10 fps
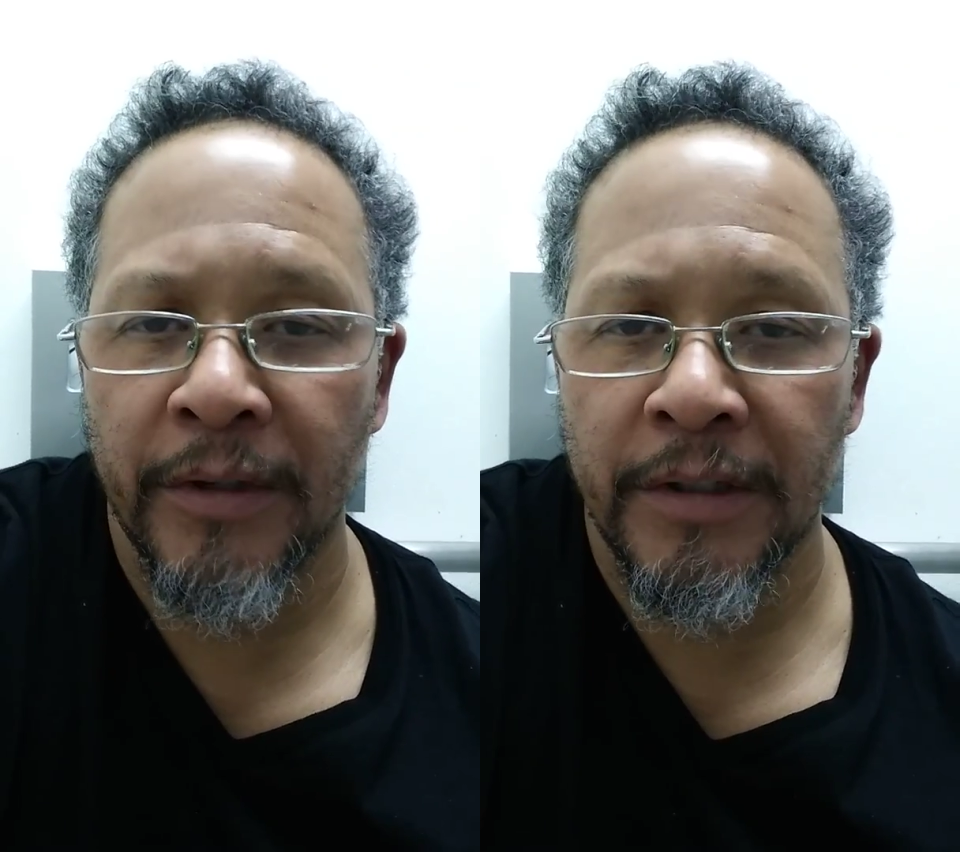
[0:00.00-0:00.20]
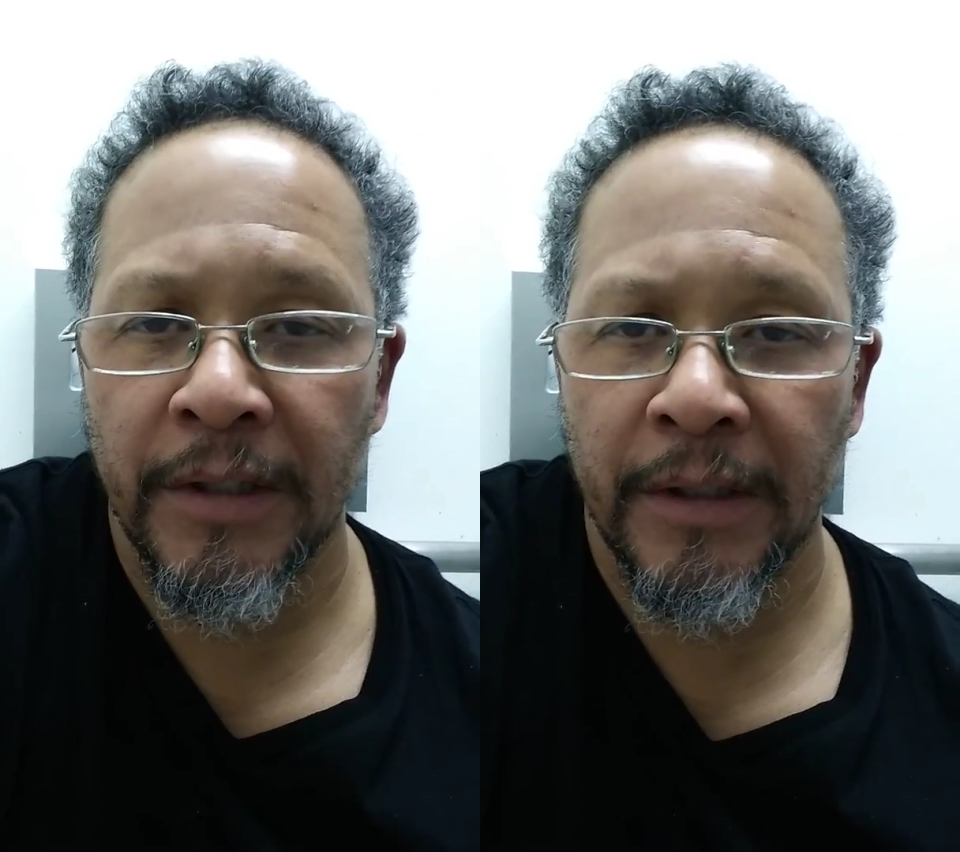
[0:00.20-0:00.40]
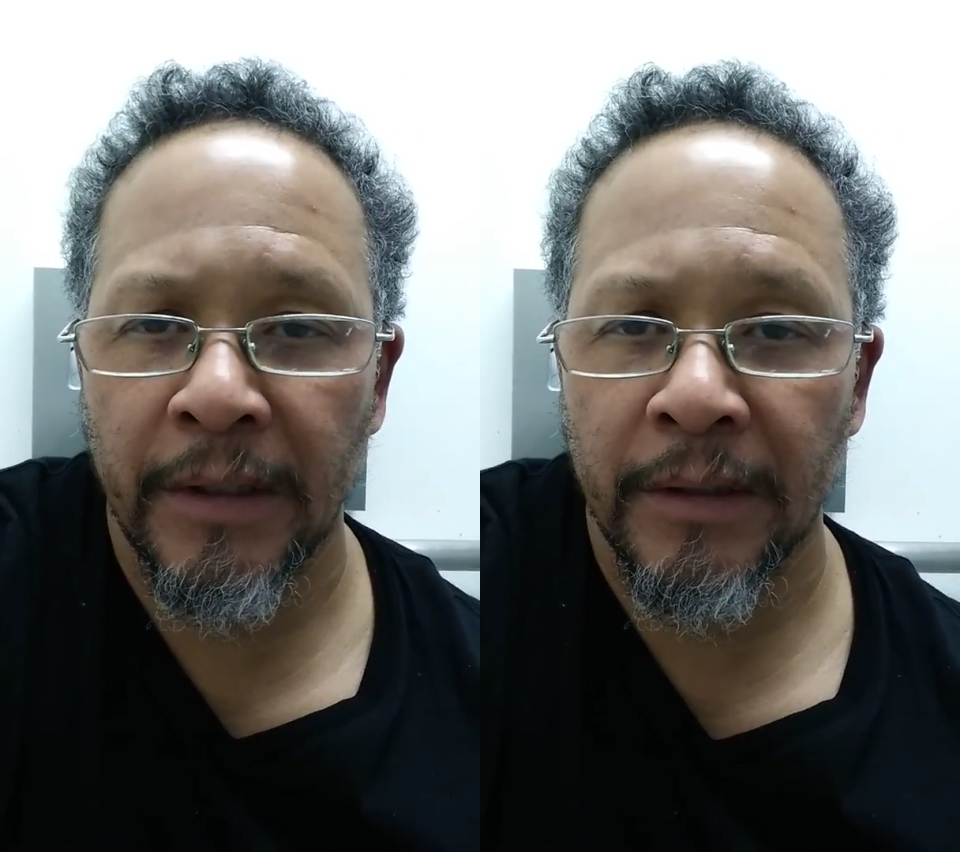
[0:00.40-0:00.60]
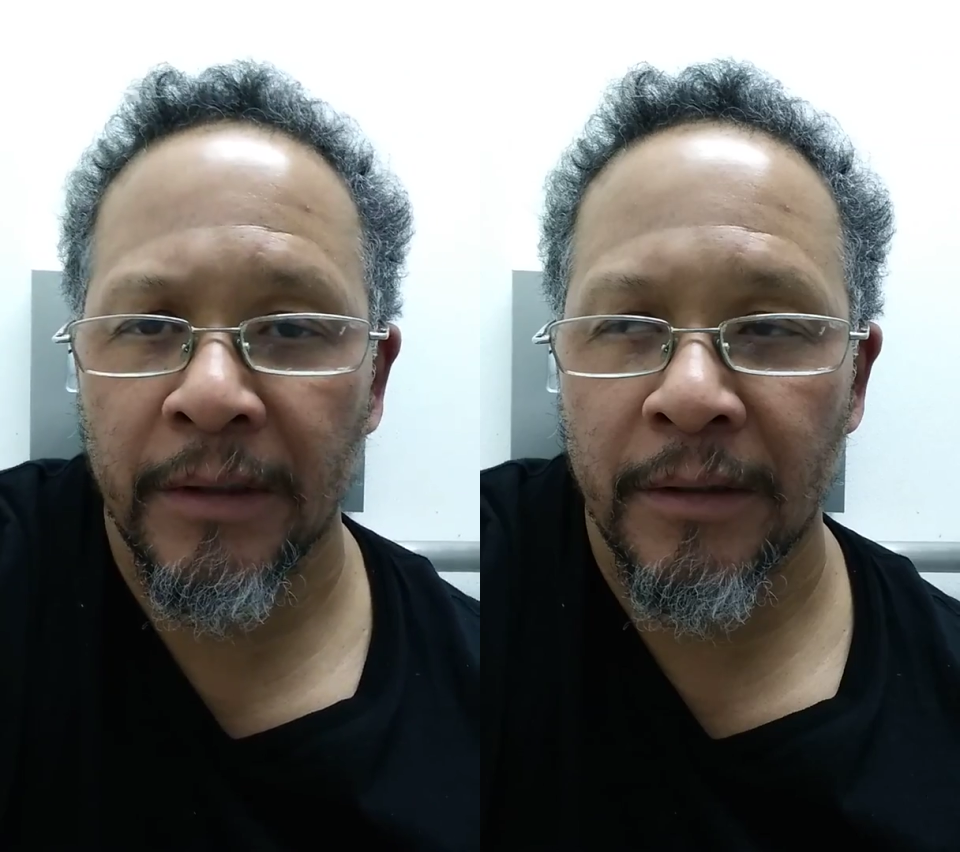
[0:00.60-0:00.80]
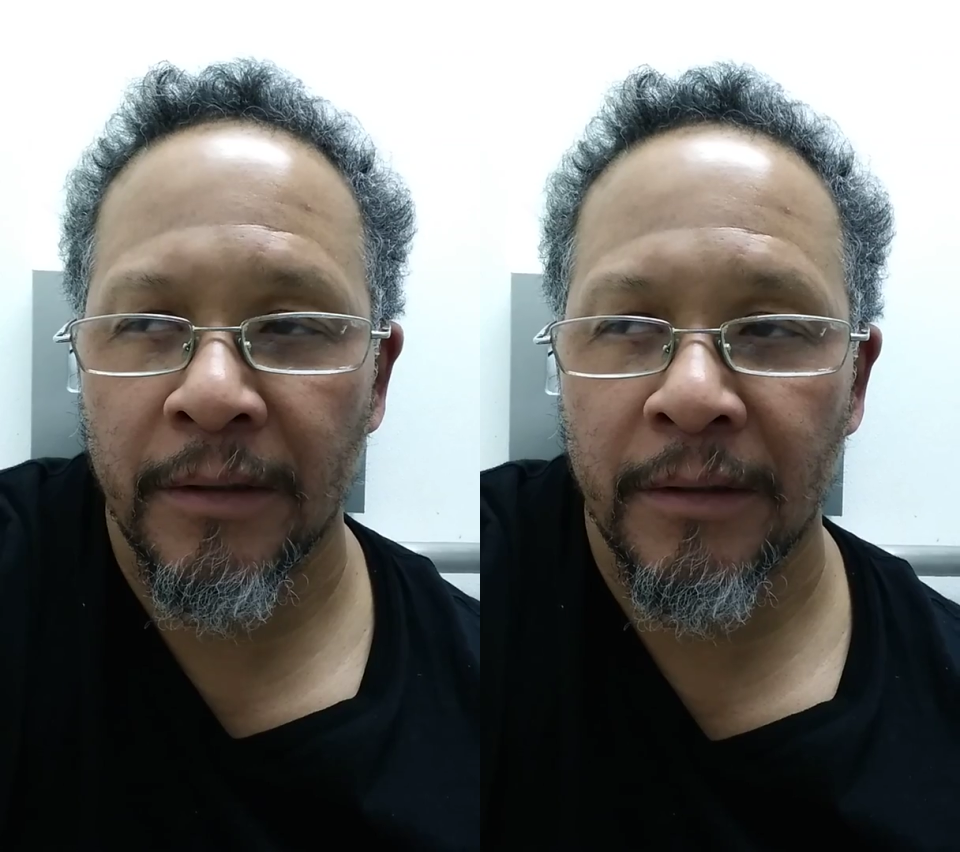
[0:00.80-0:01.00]
proceeding
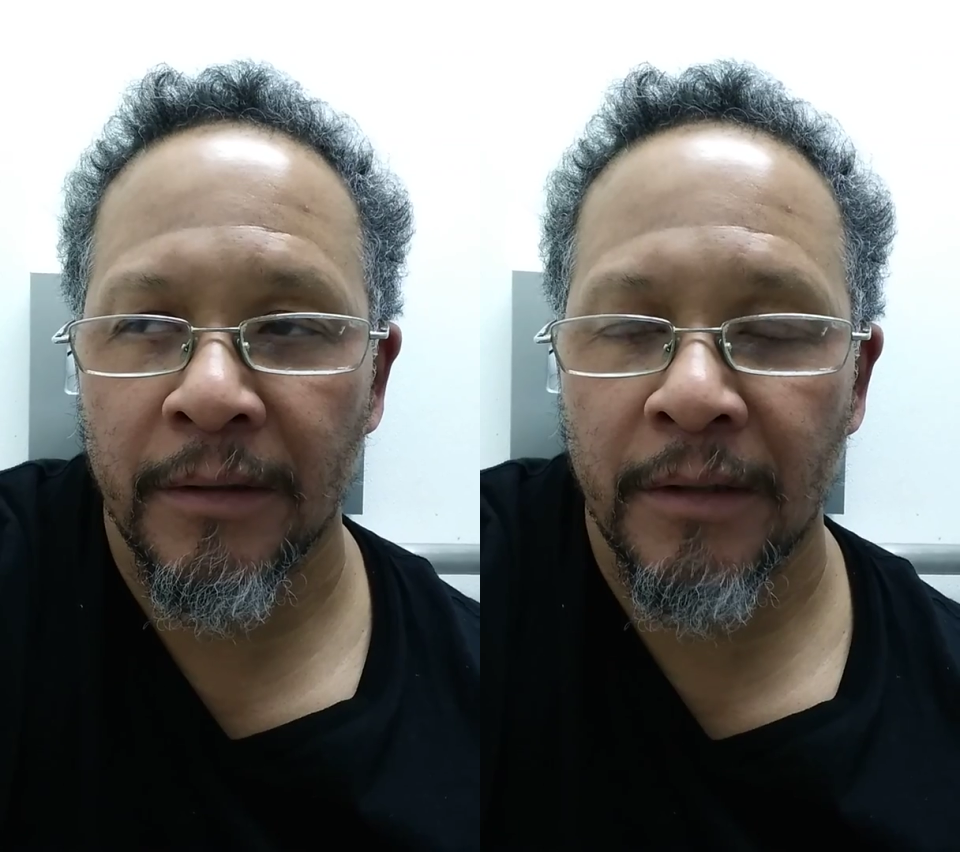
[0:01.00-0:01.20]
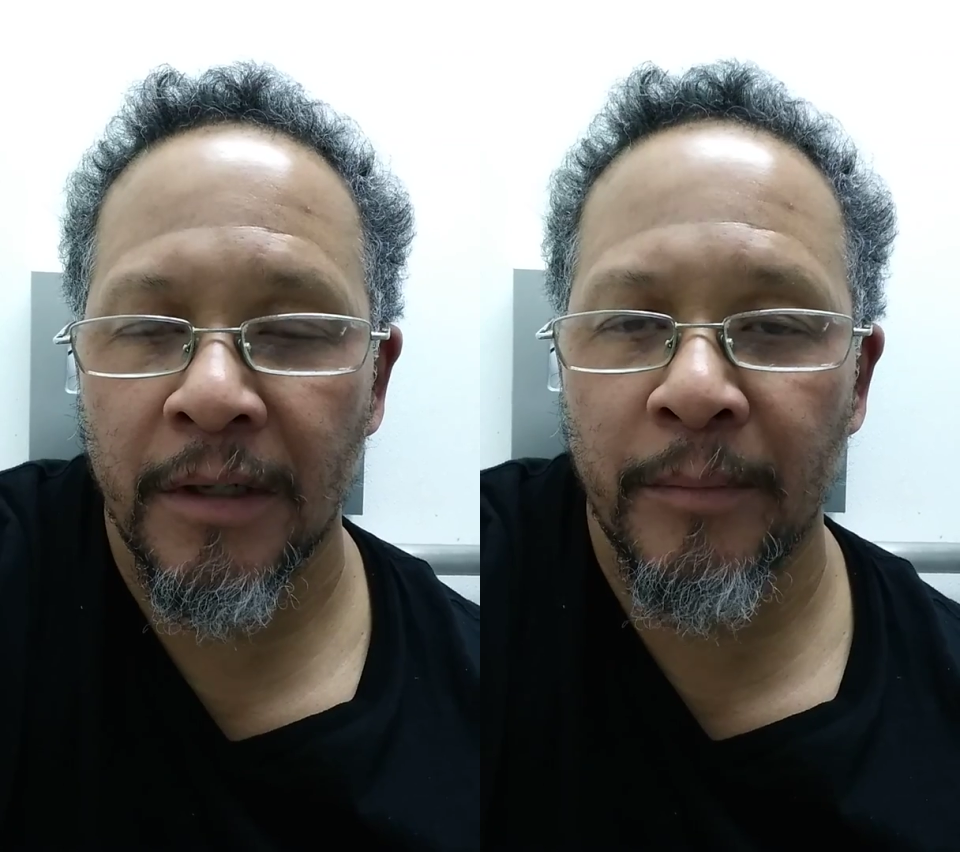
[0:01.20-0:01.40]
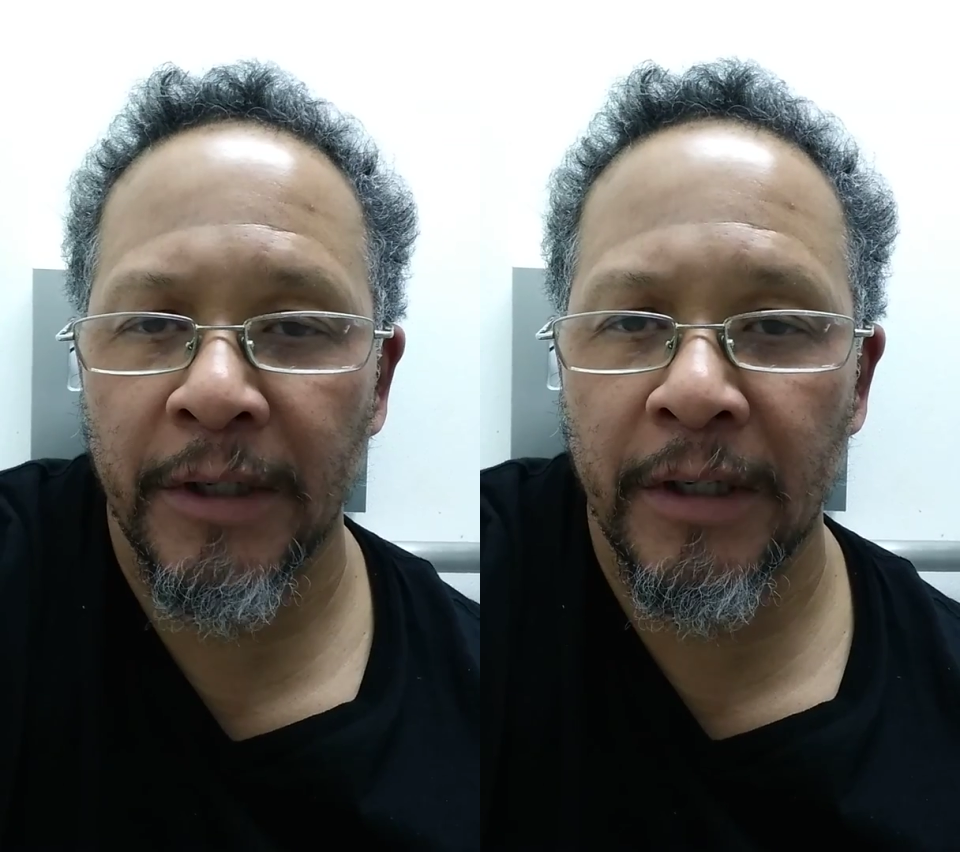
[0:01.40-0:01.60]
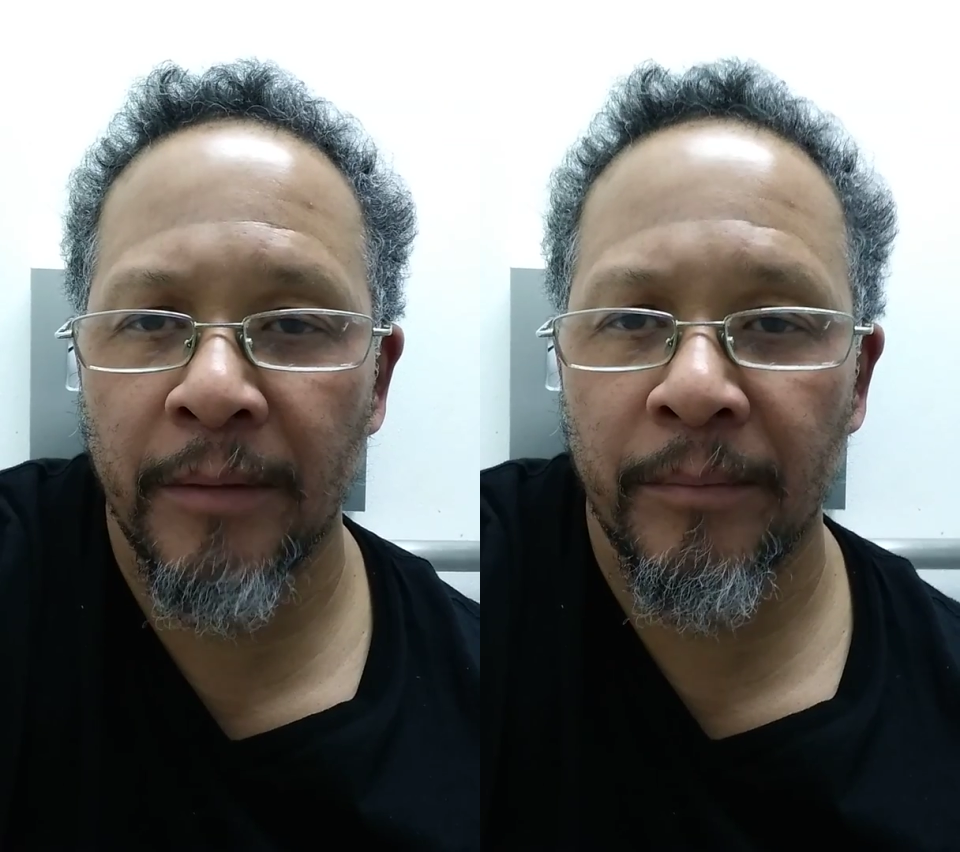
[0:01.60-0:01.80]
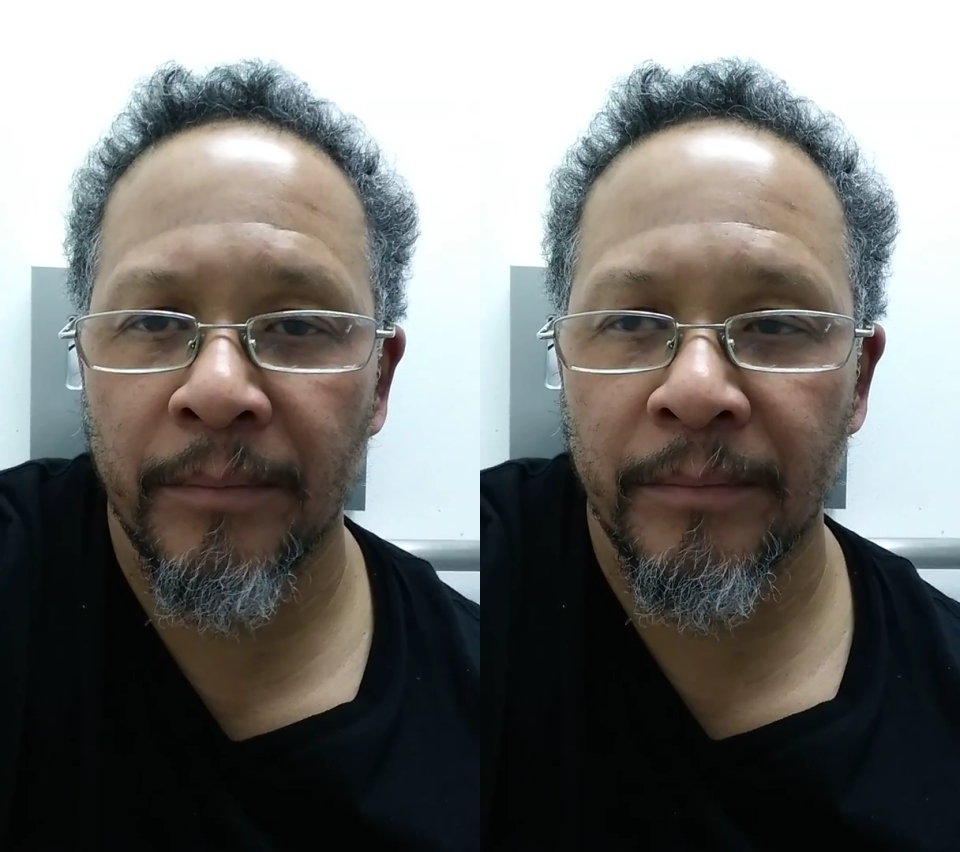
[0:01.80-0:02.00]
coming
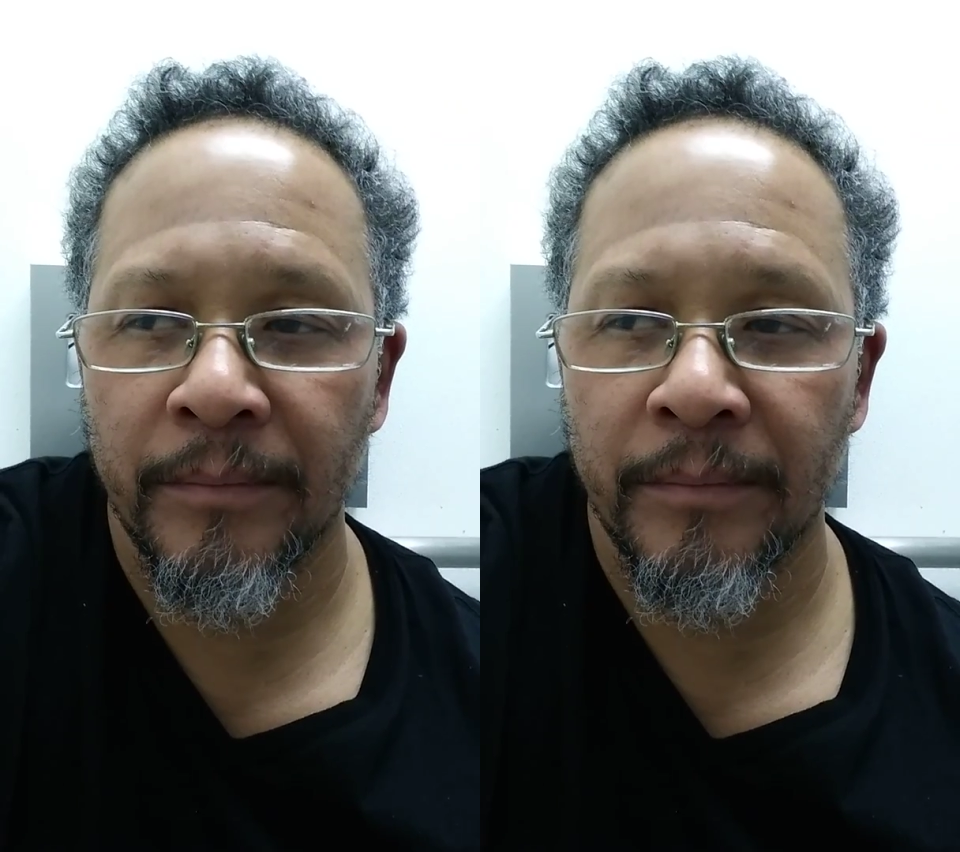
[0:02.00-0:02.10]
up,